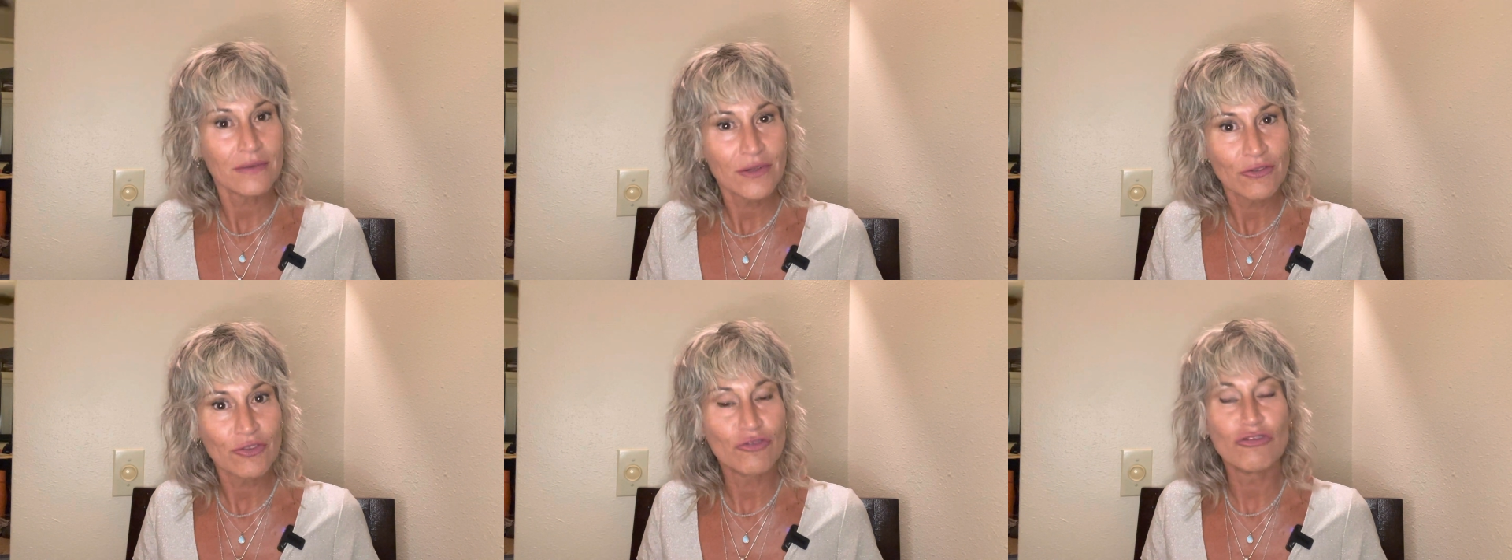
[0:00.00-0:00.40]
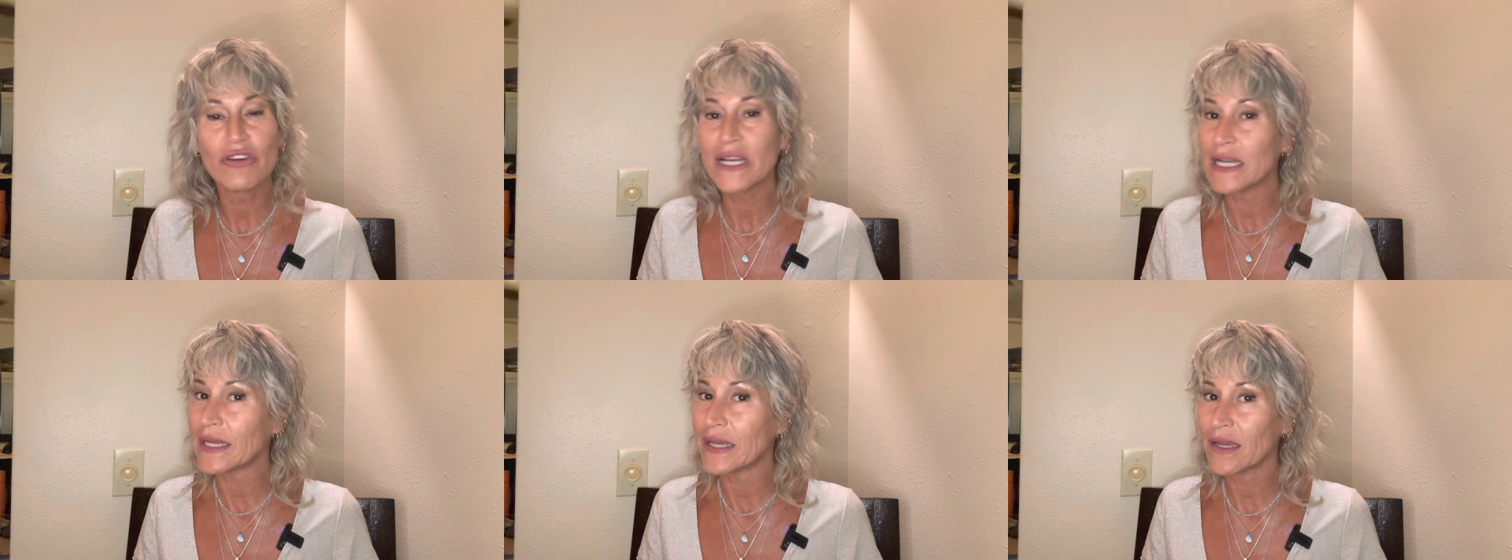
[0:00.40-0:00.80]

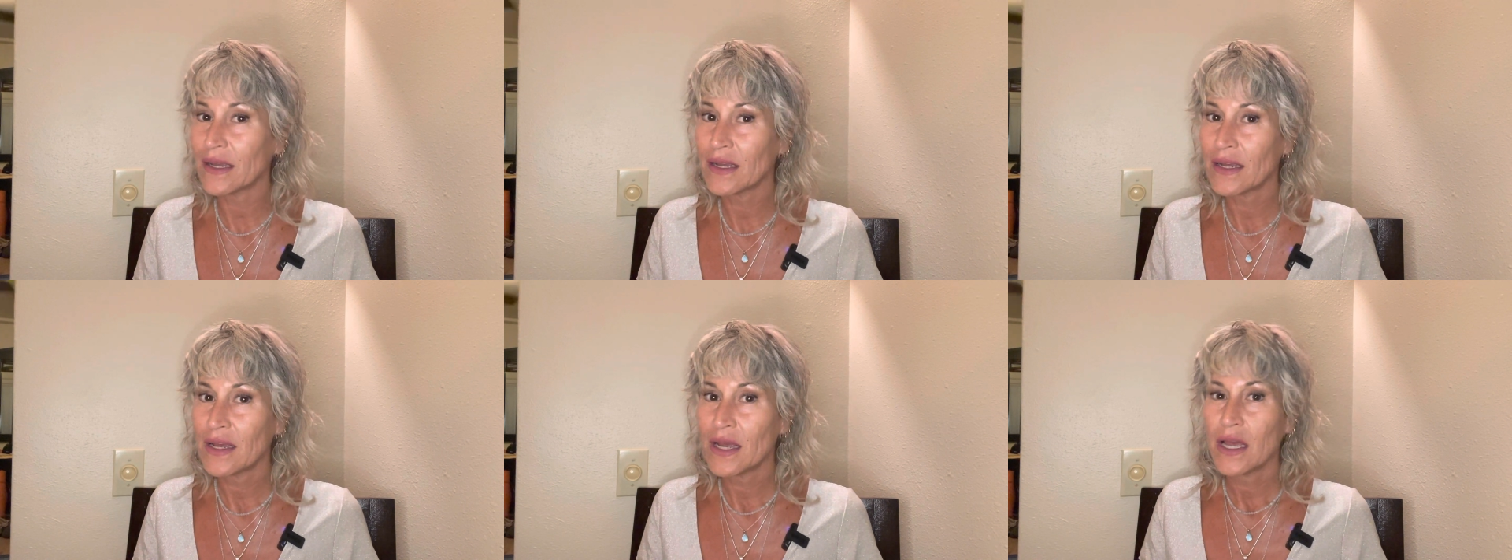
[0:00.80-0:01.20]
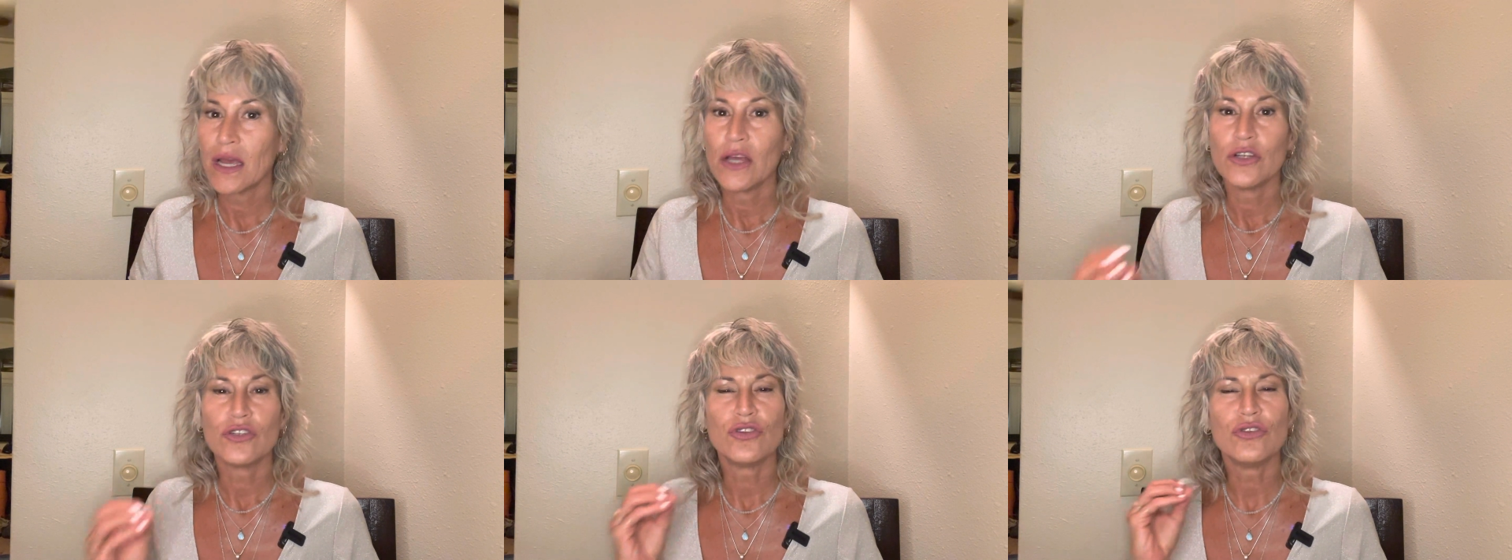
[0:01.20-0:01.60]
really,
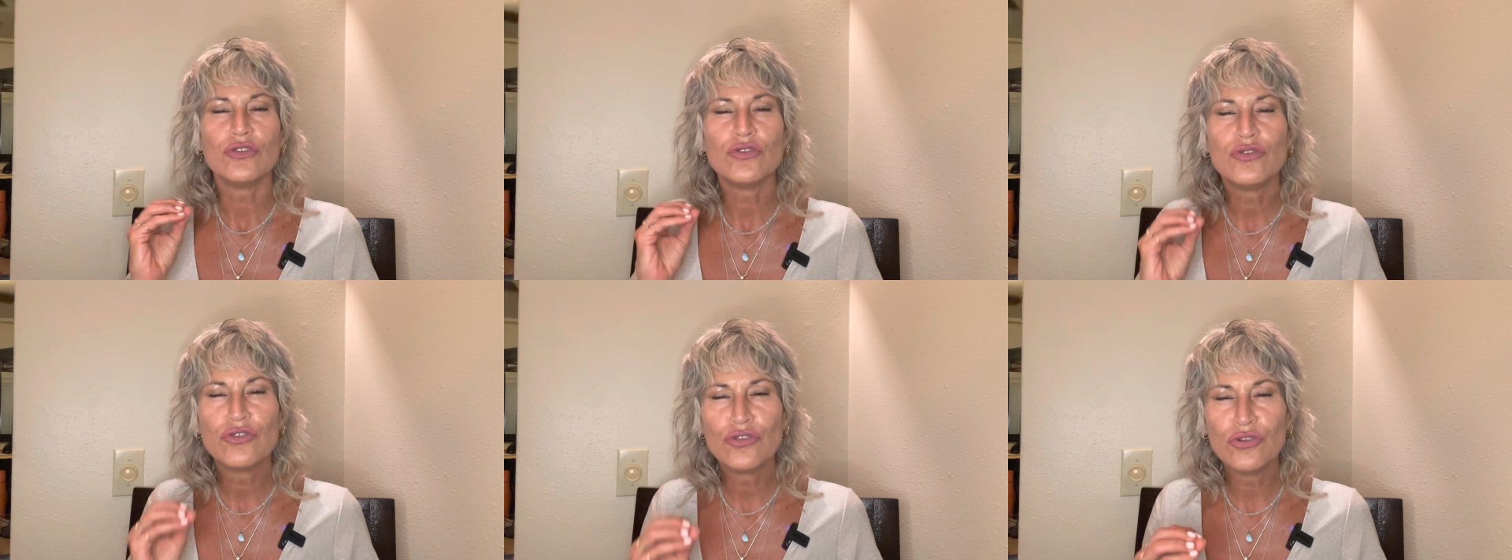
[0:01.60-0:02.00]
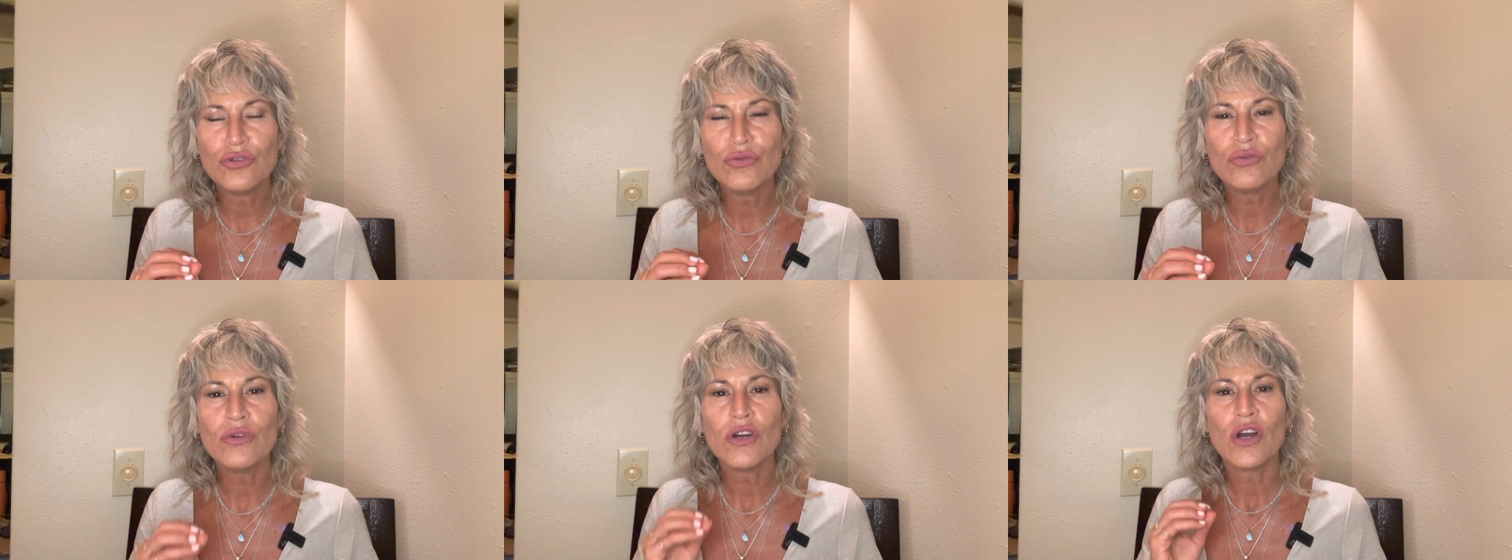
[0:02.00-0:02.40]
to
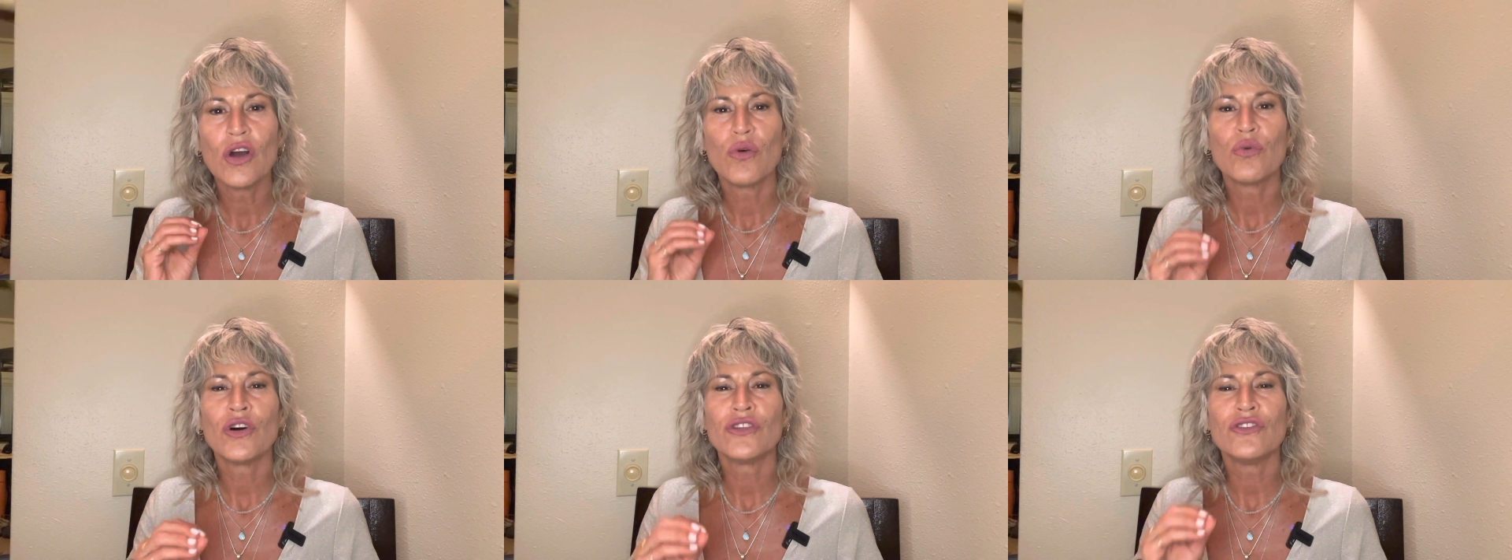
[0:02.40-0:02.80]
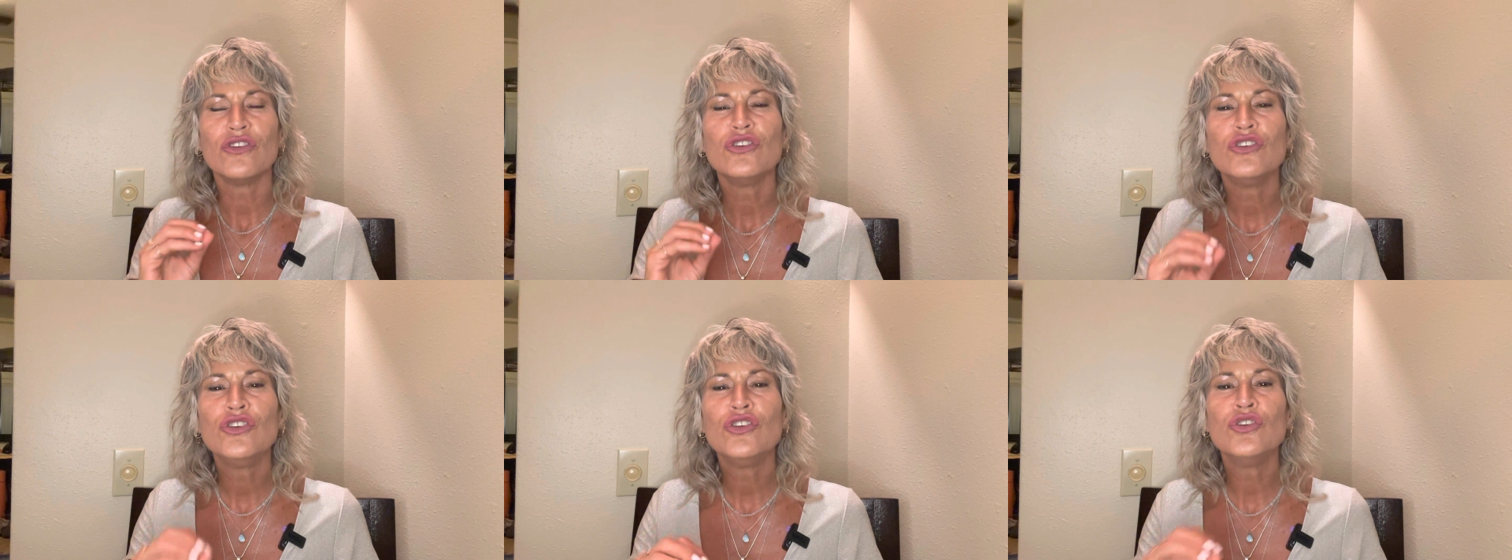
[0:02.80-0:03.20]
do what
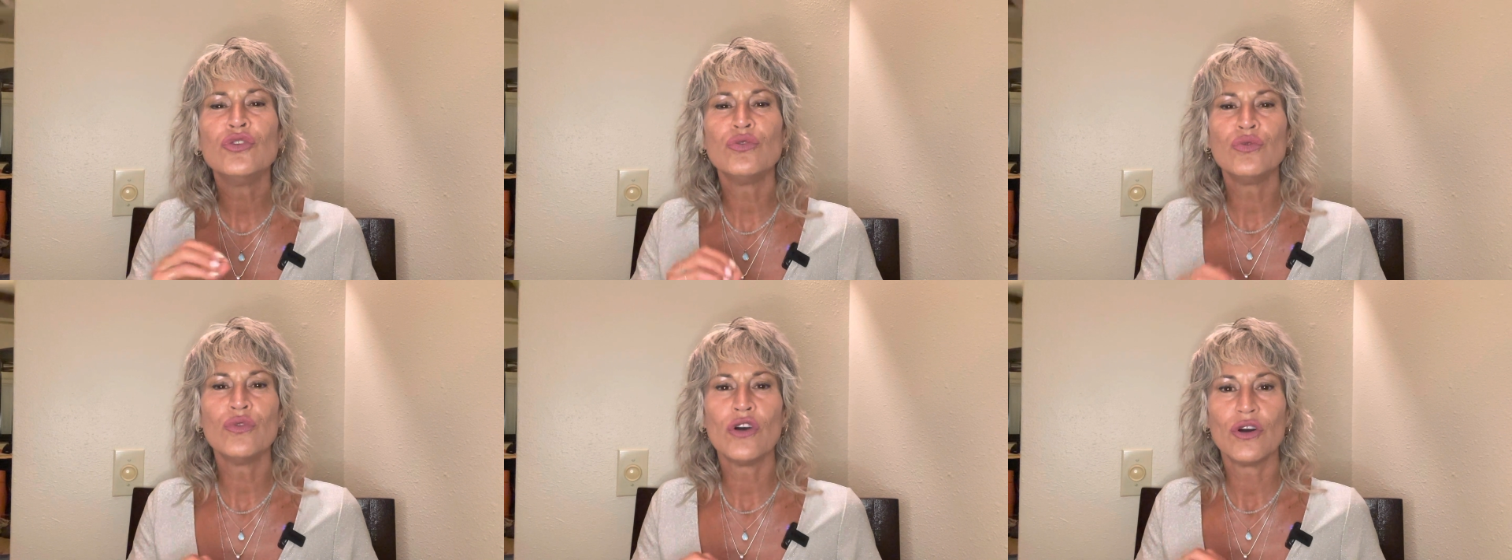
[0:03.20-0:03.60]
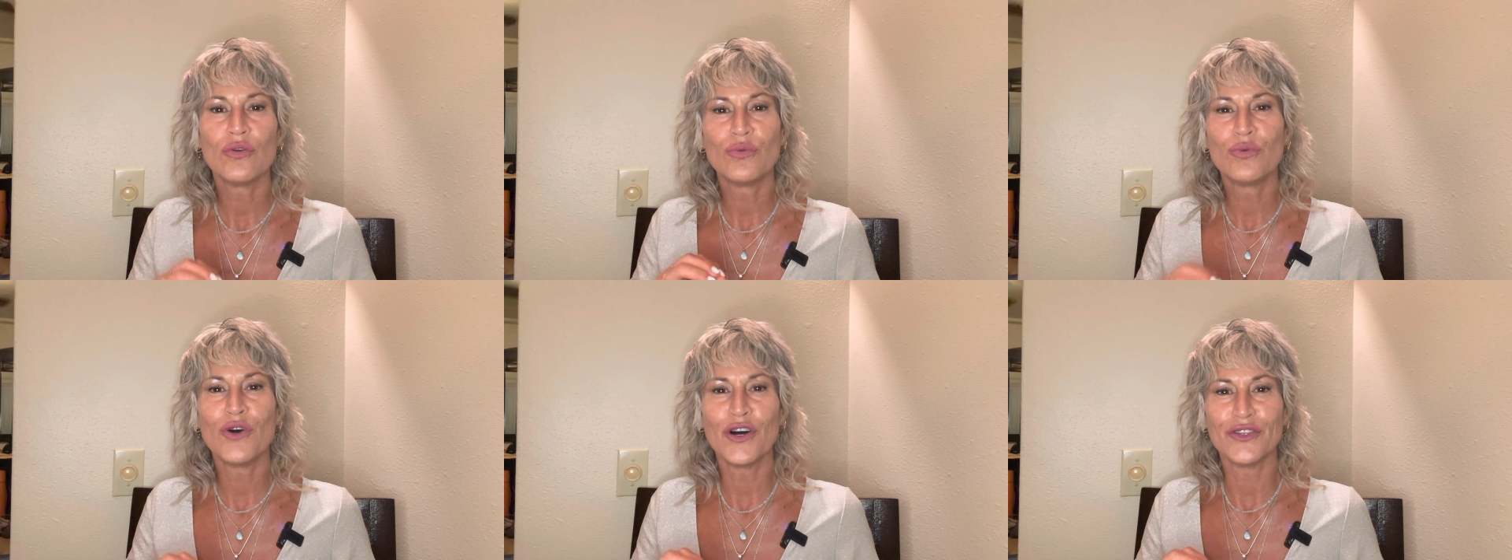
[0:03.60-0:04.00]
you
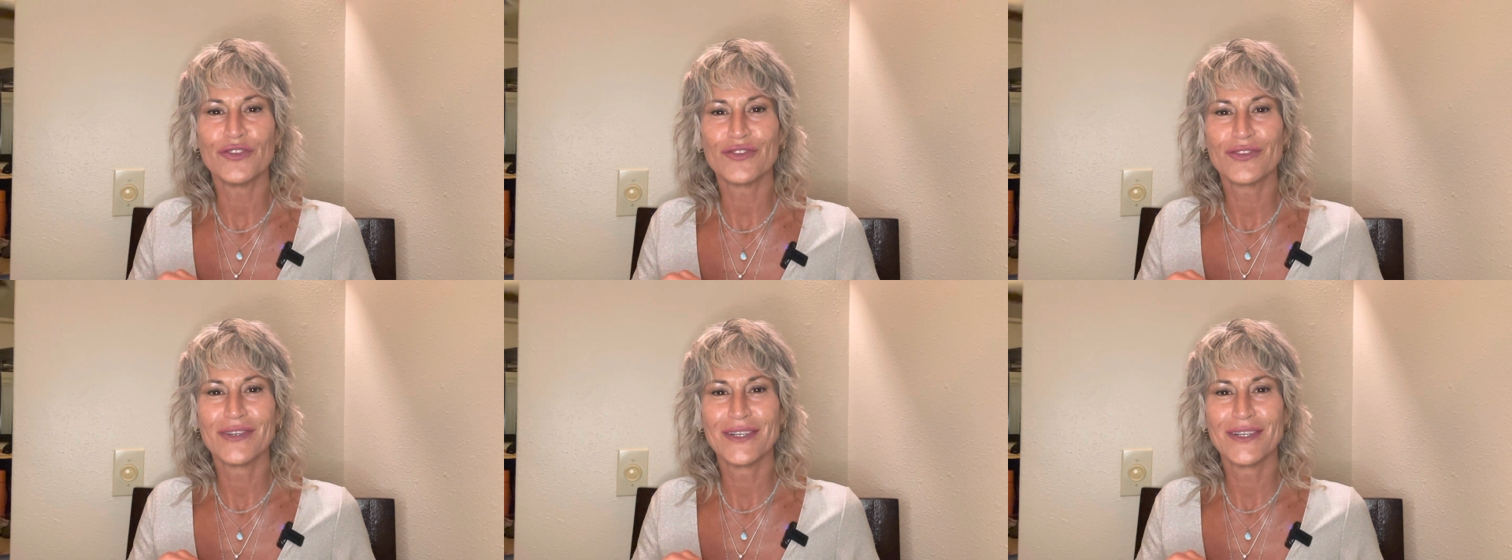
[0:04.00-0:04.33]
want,